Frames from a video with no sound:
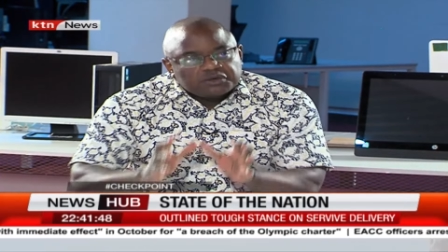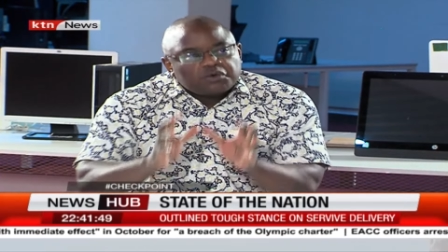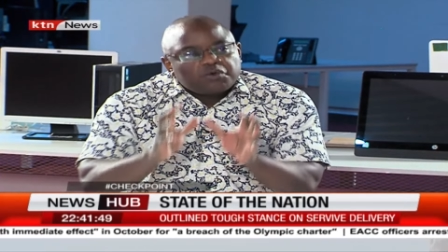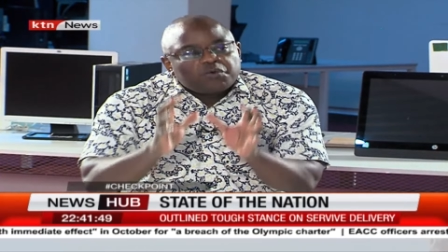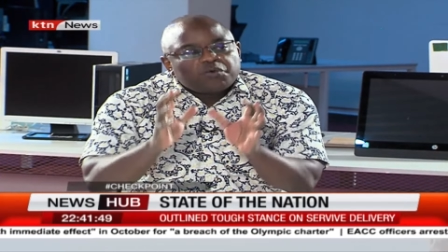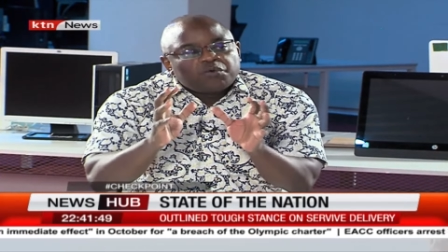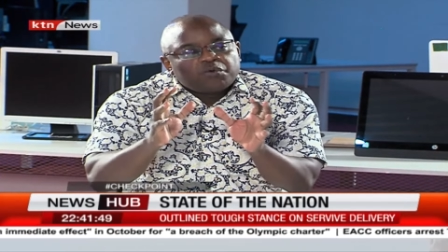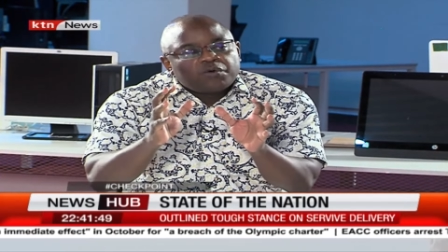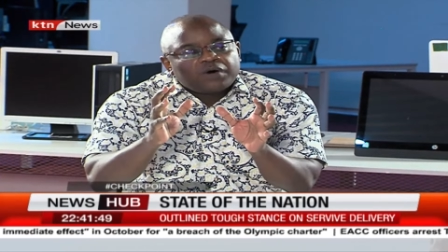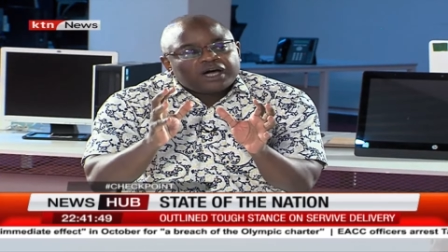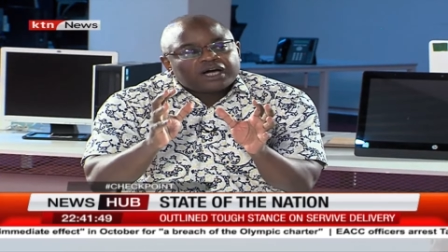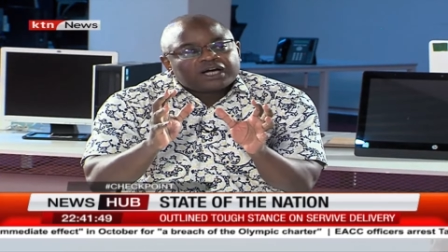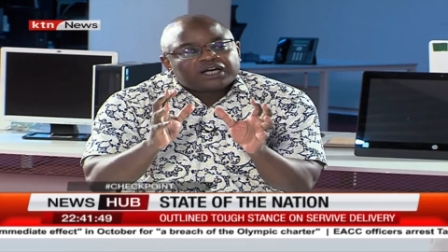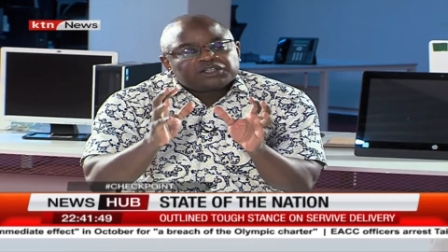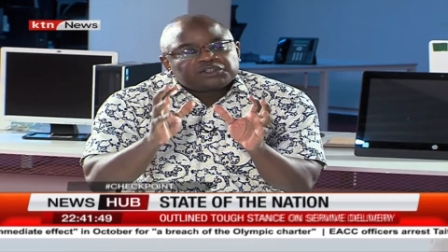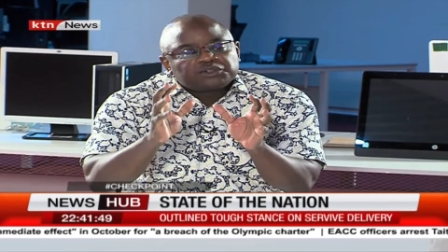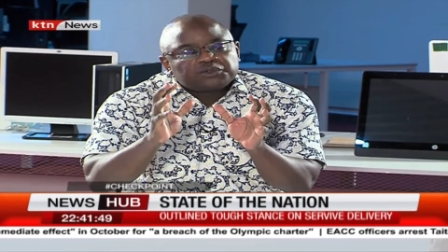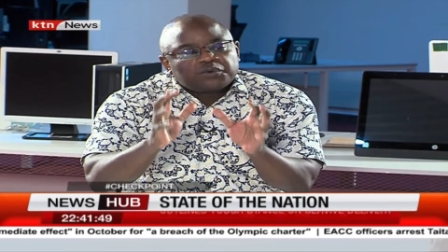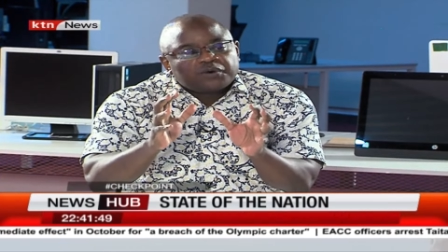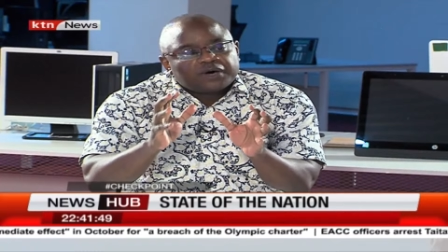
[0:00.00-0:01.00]

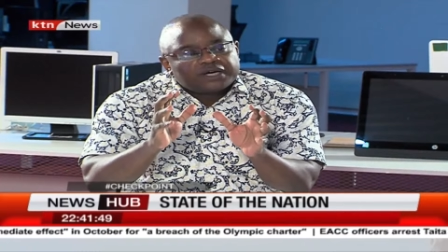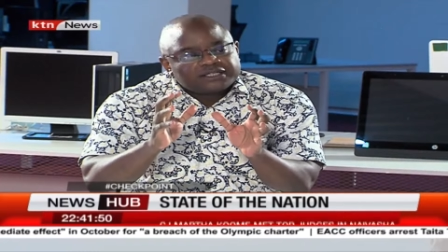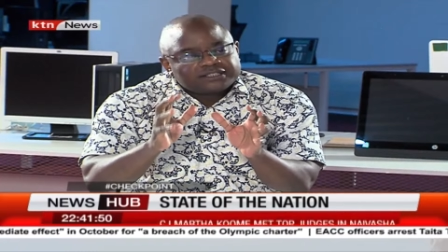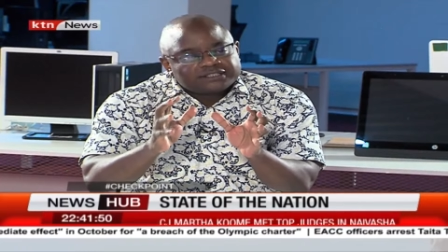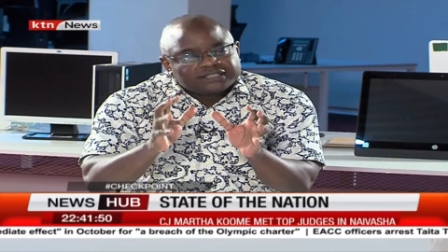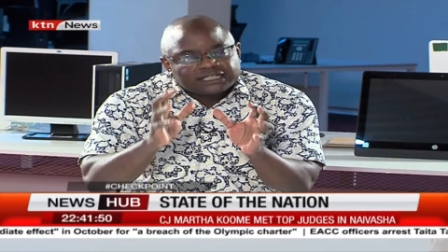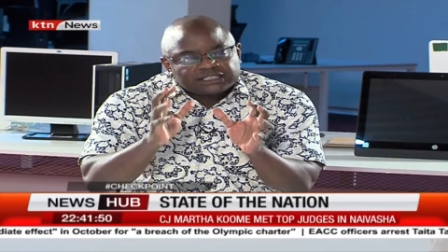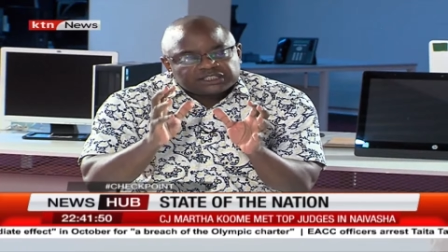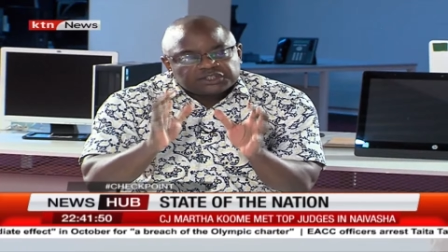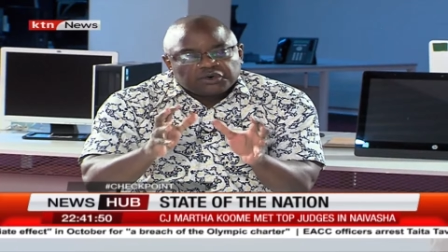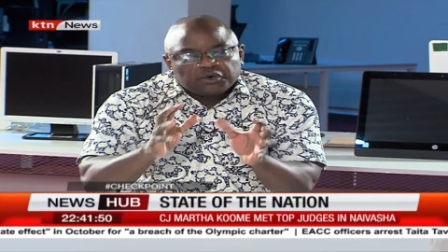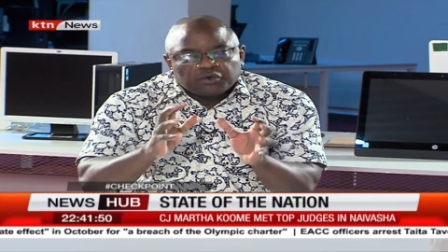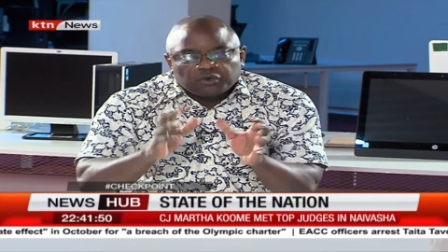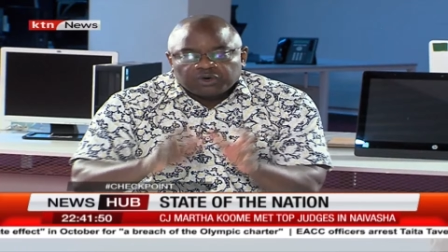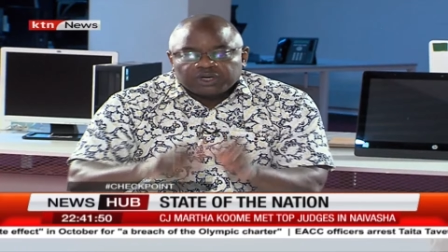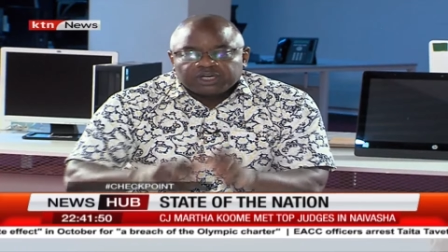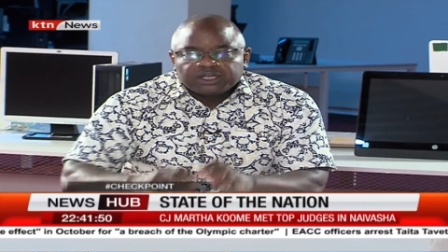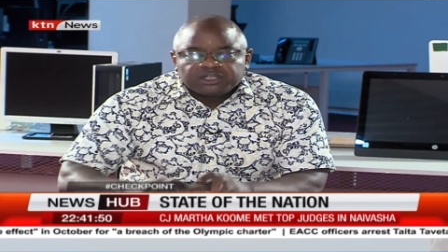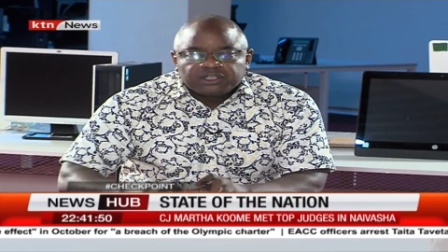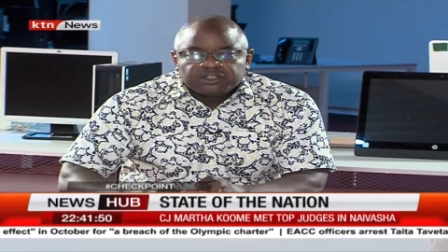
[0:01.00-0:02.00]
work towards that goal.
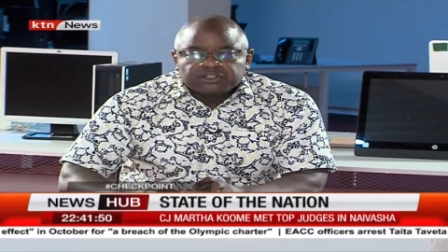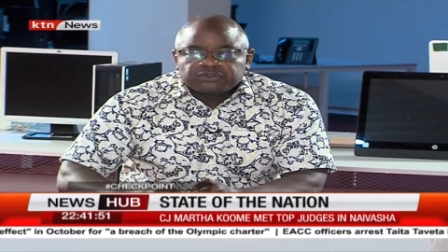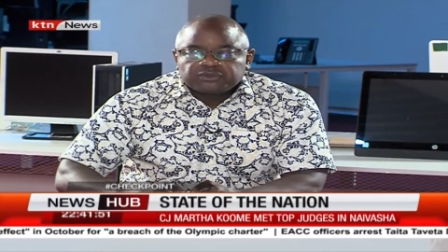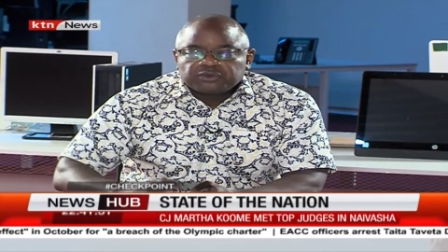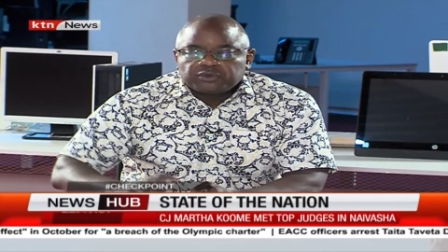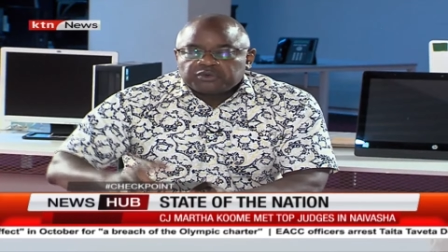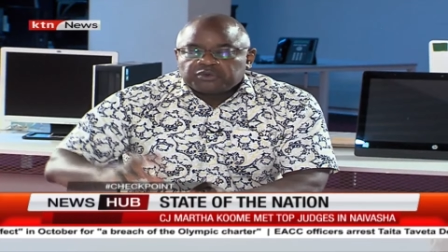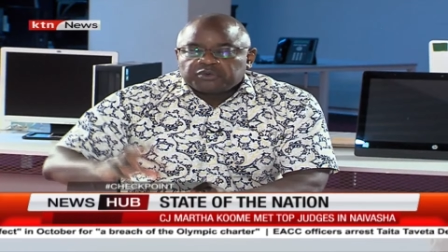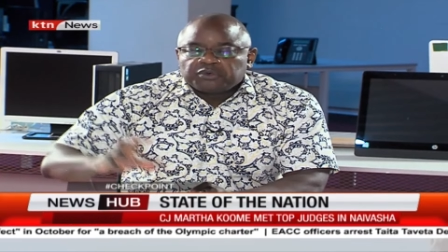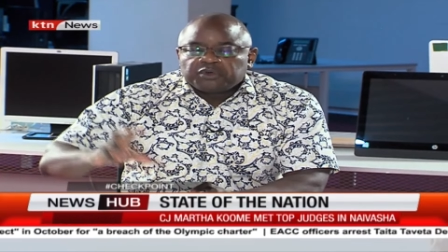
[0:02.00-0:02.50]
So